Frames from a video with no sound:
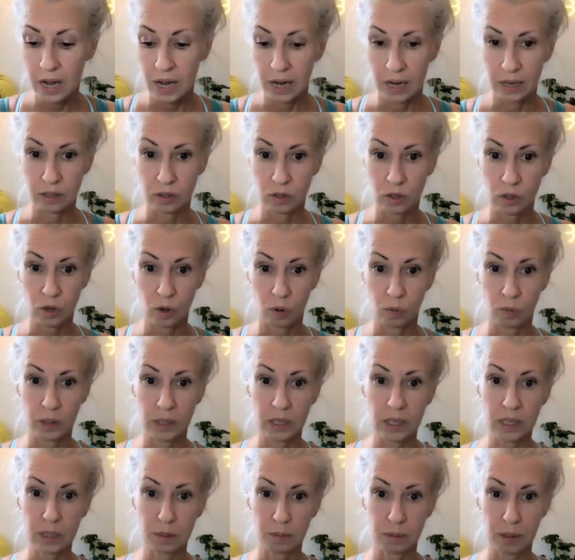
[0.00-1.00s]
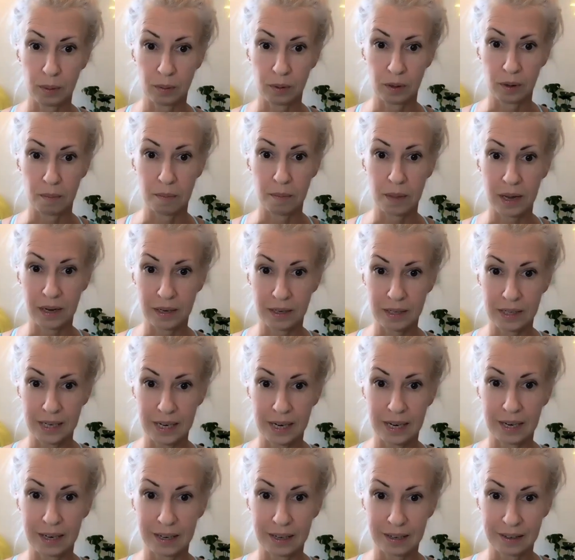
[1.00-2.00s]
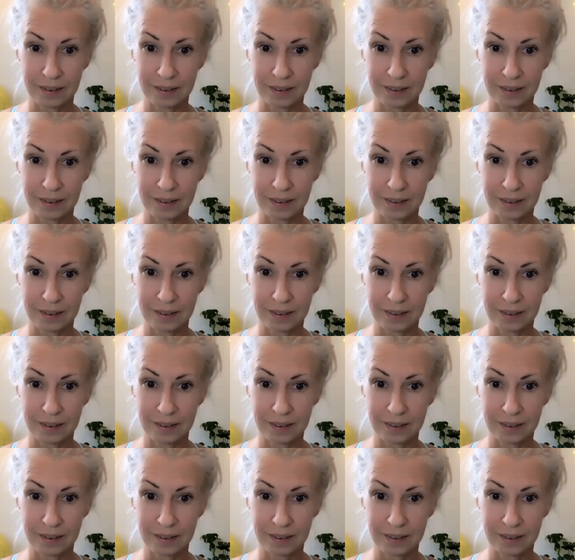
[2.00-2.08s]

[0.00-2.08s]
And so we need to be able to meditate